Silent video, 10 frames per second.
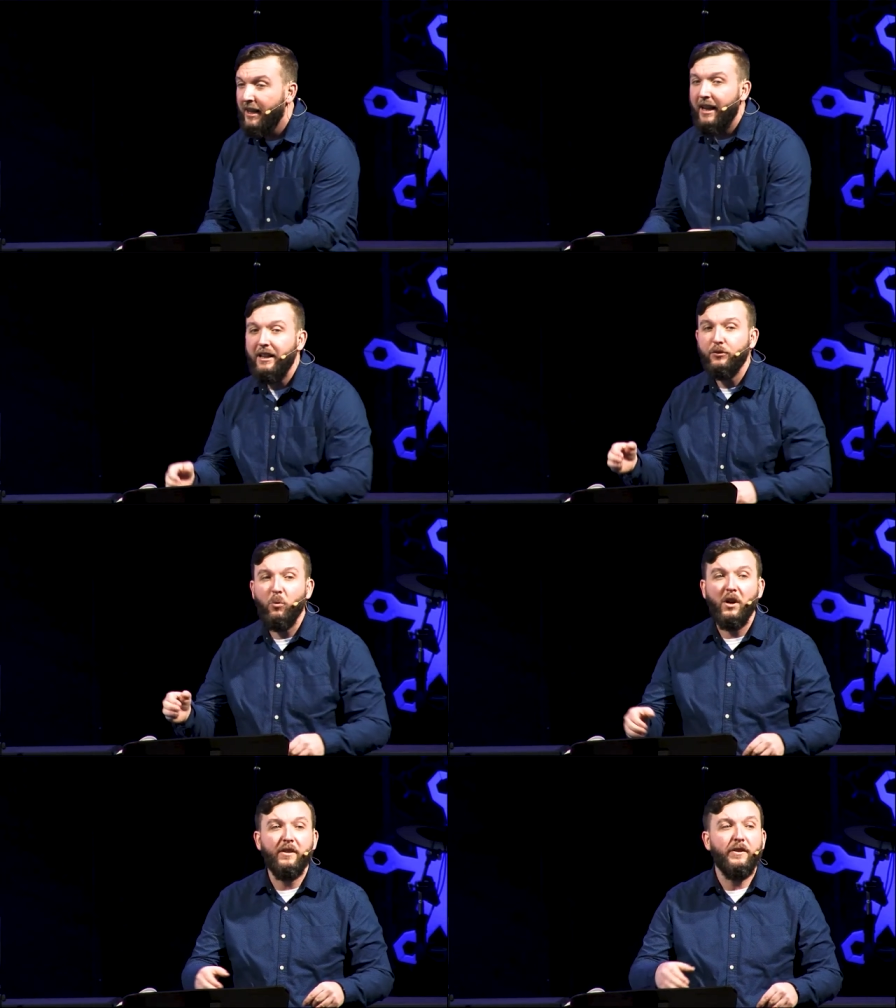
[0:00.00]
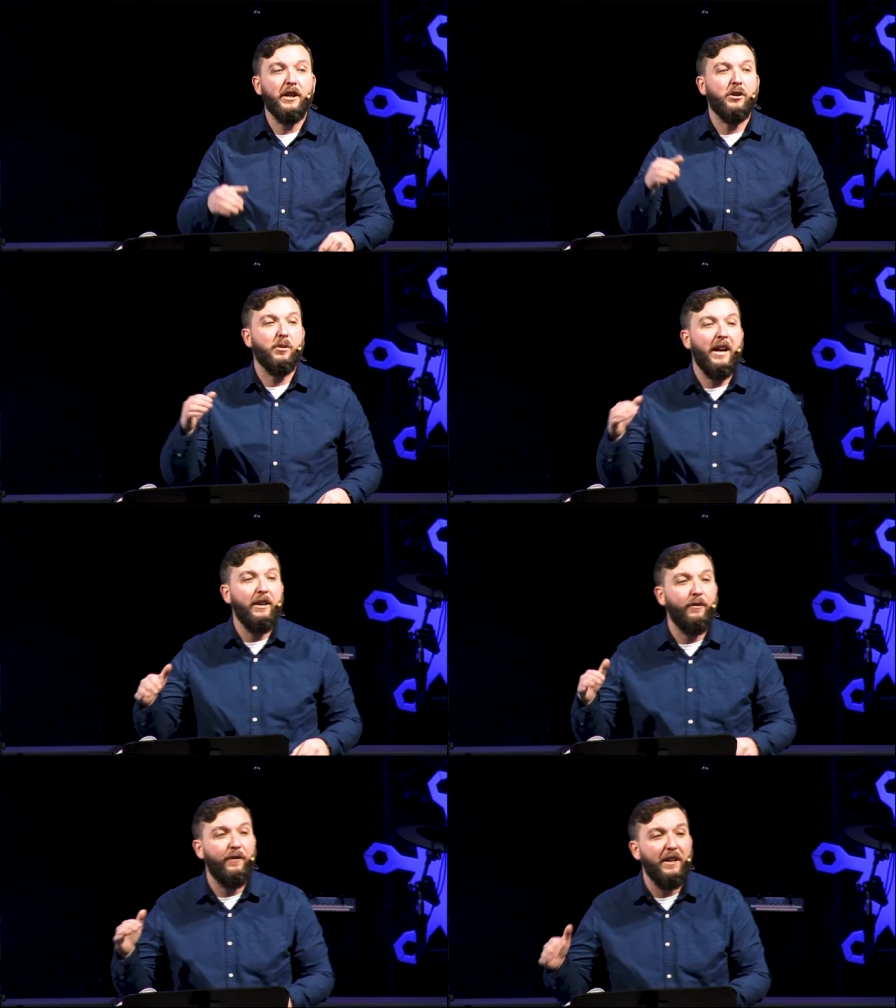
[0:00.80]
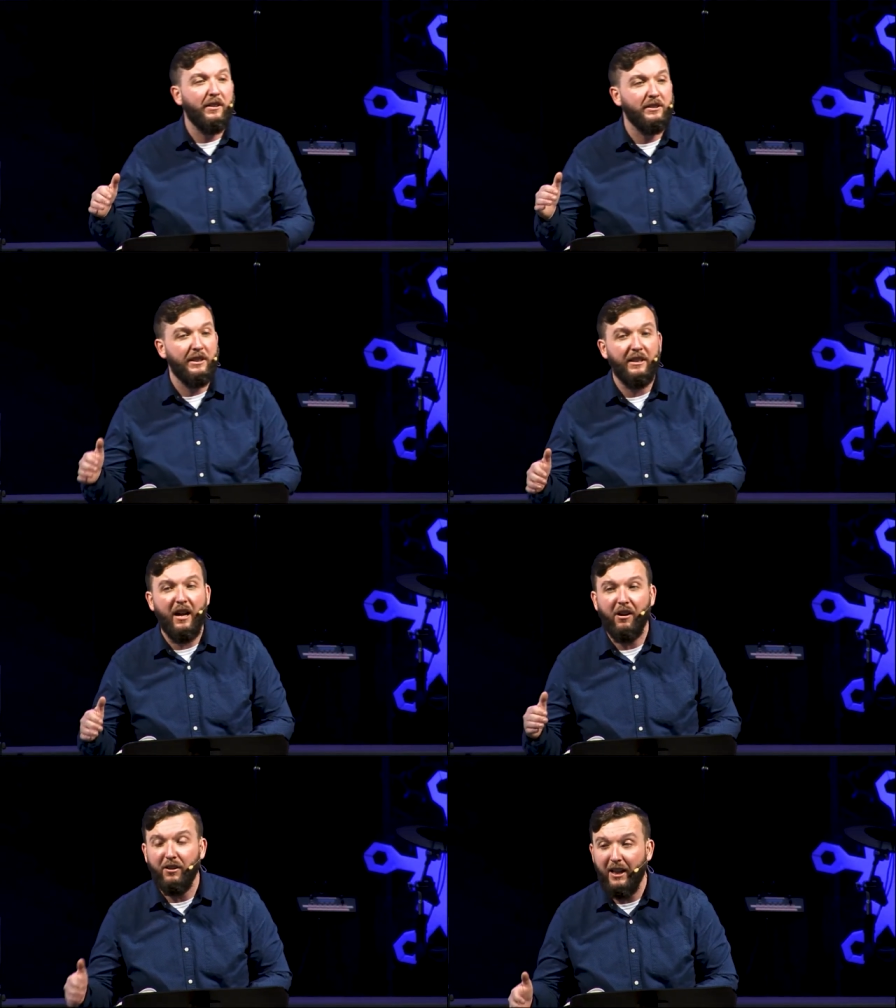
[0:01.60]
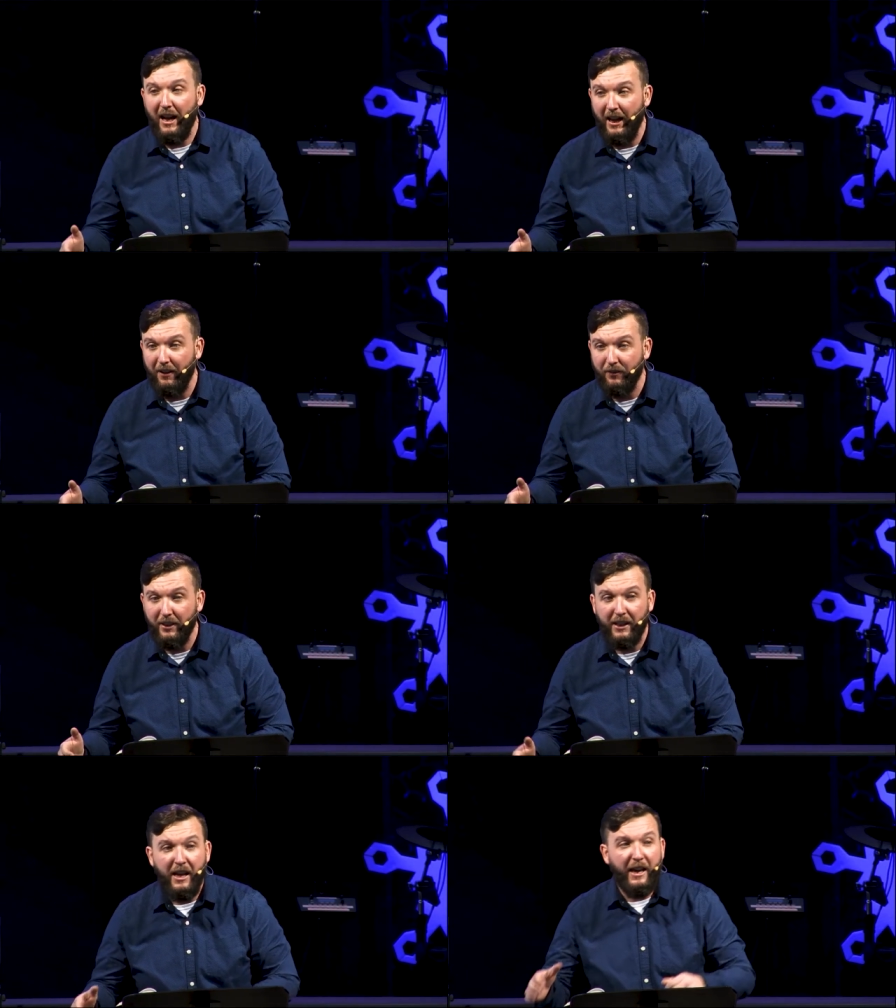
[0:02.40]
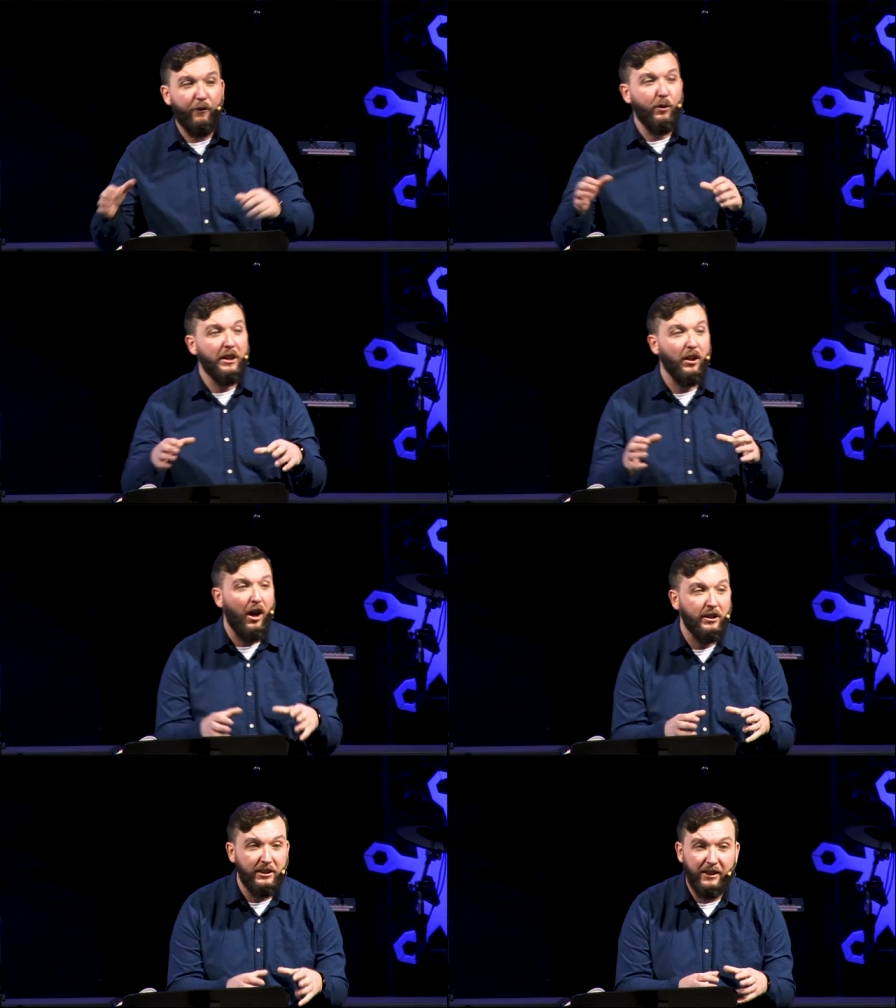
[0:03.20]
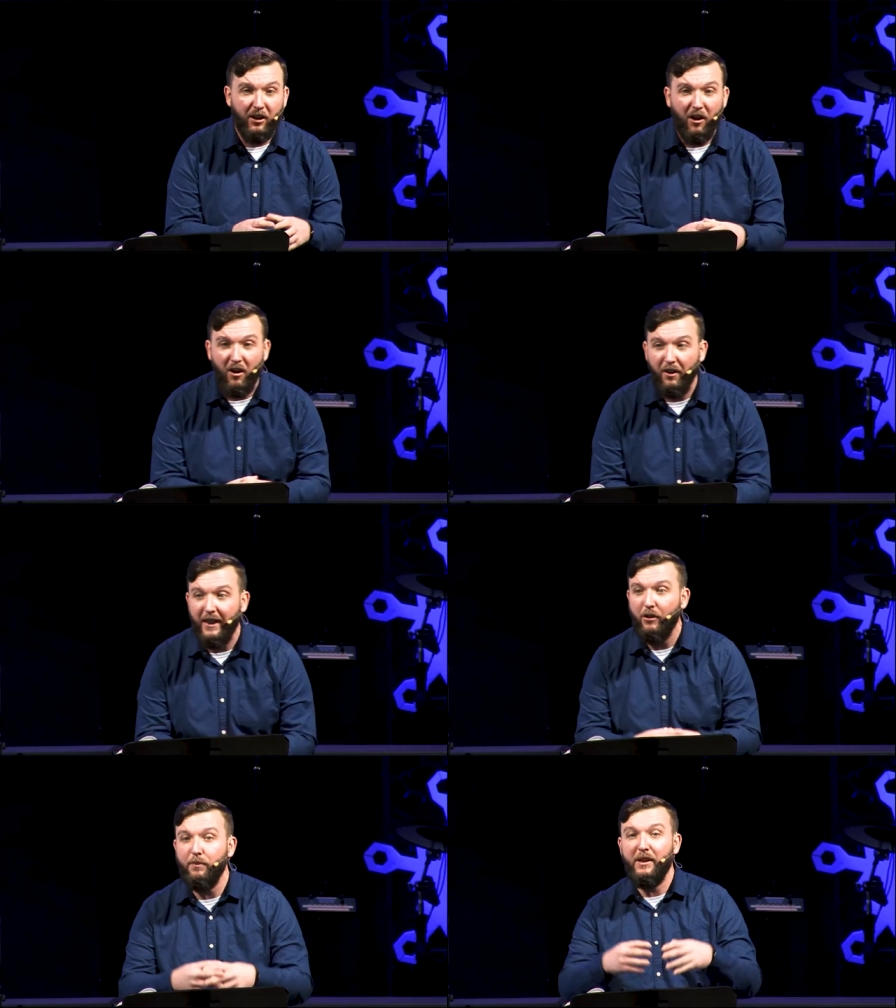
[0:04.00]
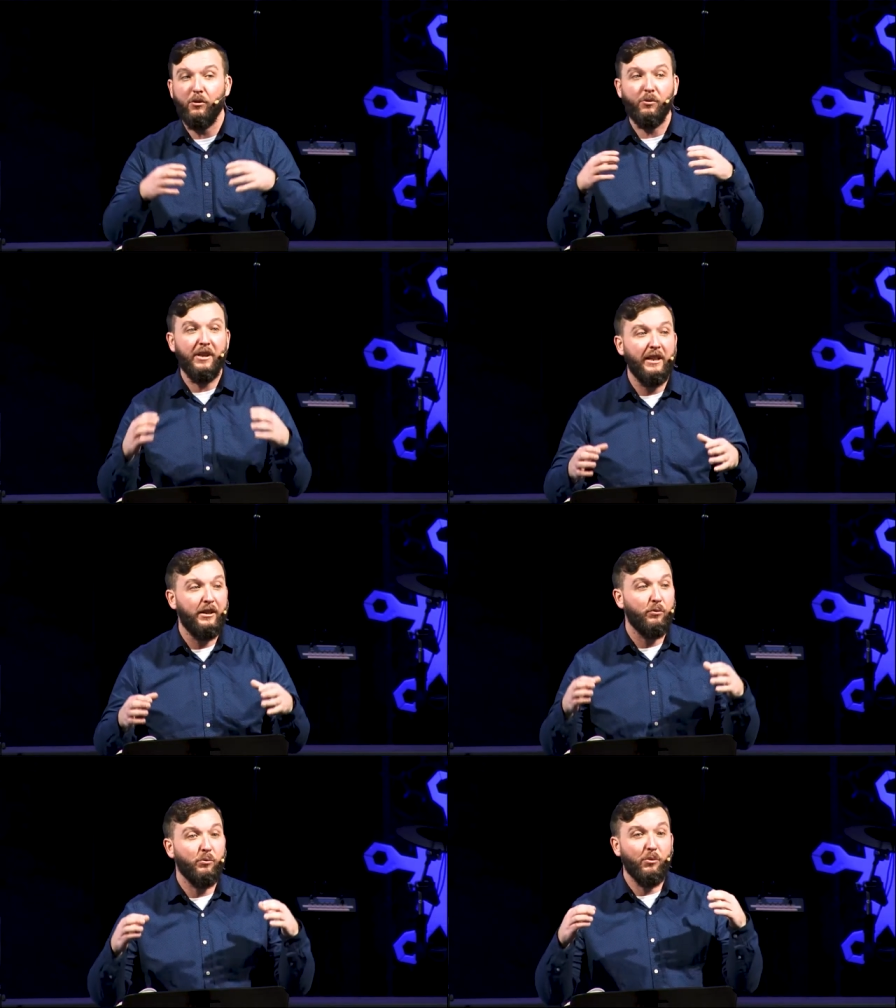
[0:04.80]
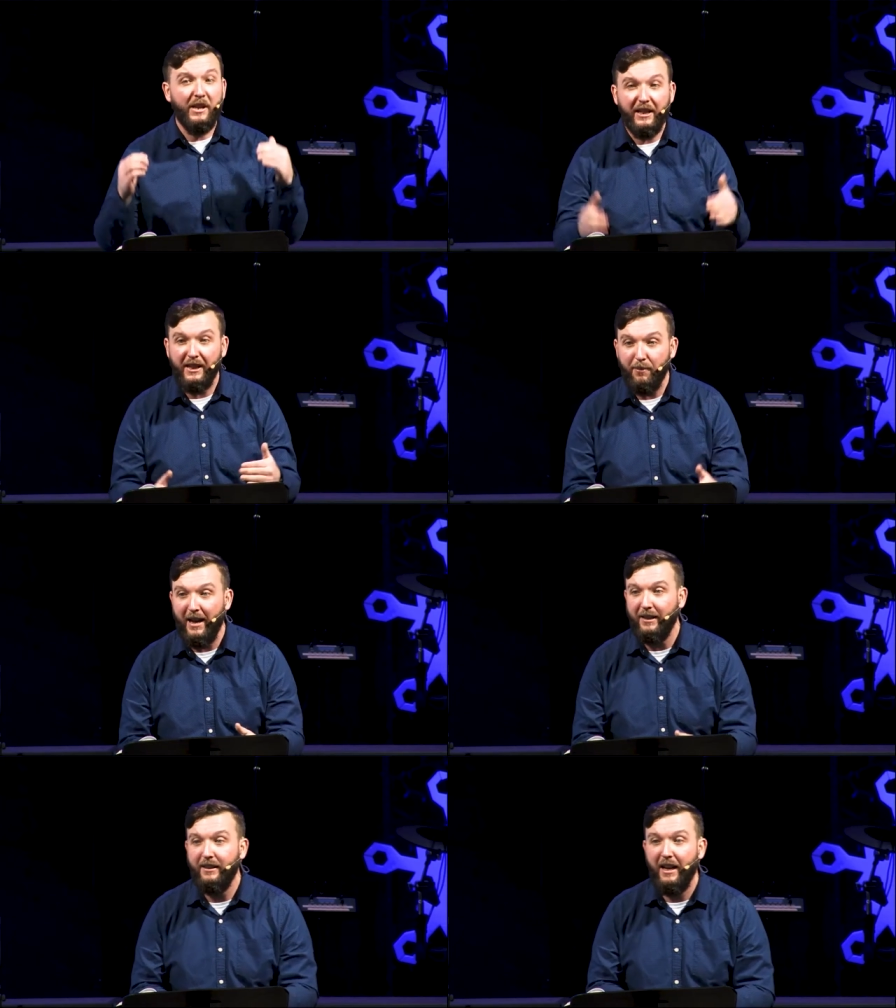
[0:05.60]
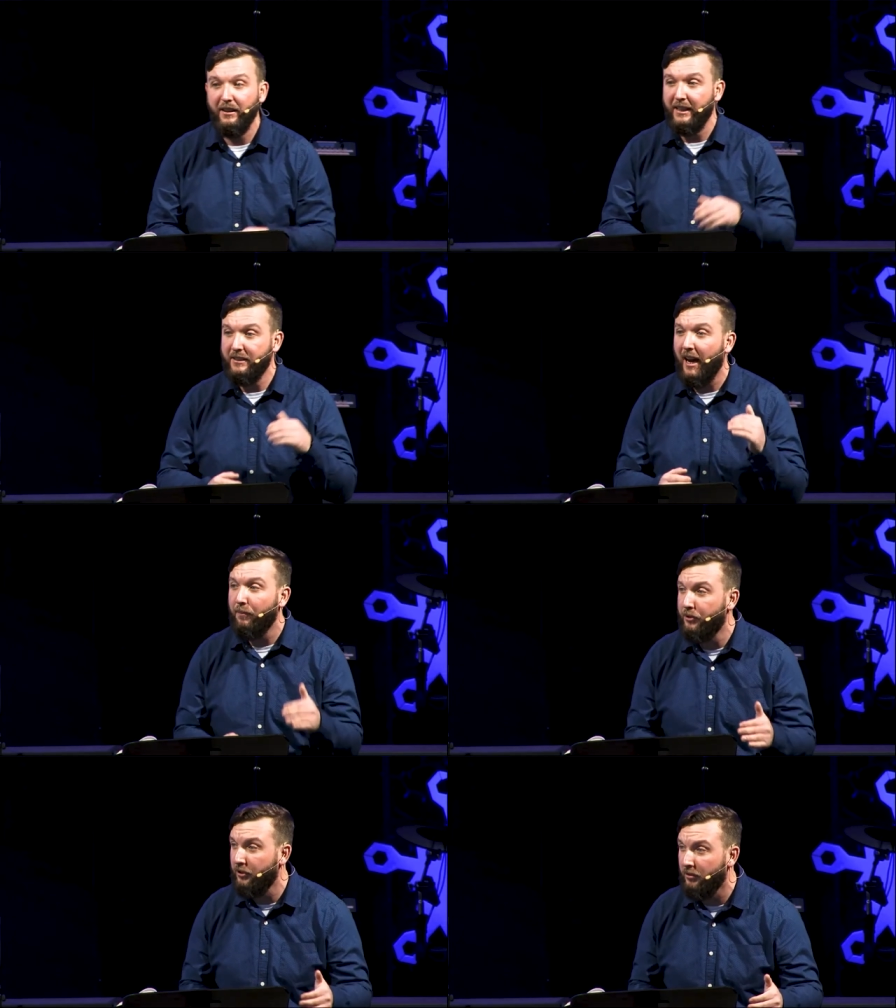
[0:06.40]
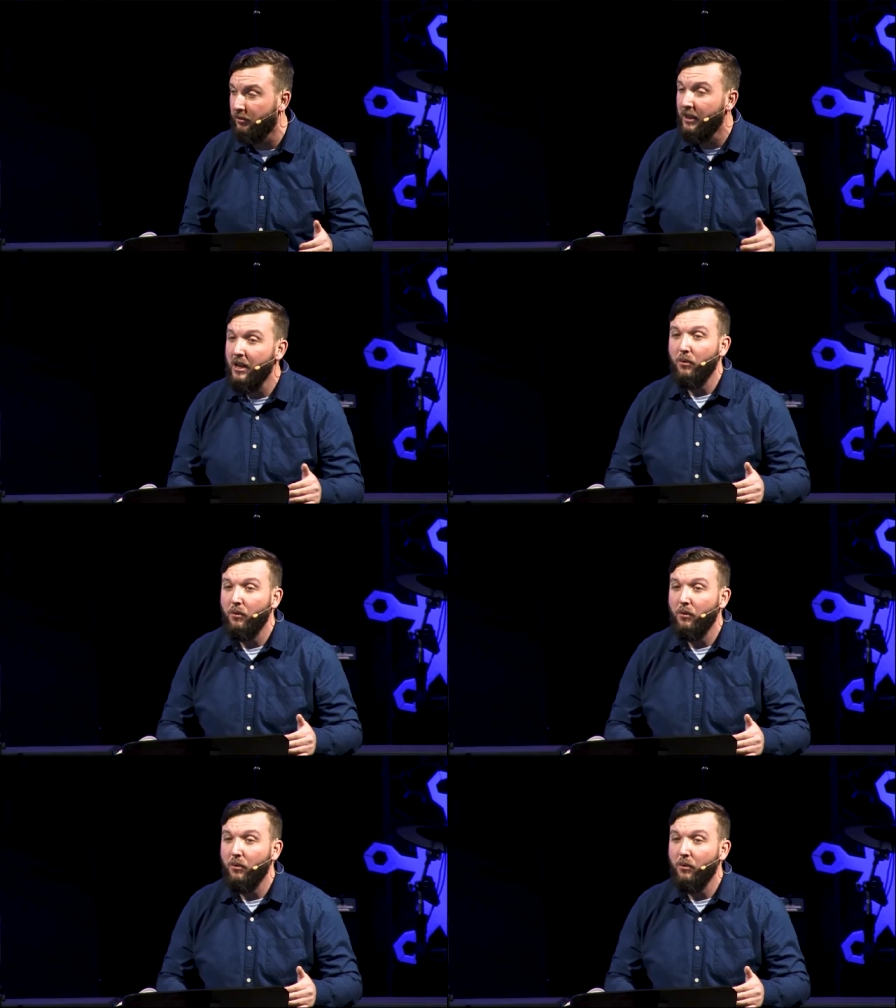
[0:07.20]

is one of the great fears in our lives. Like, if we lost it all, that would be a really, really bad day. Like, top two.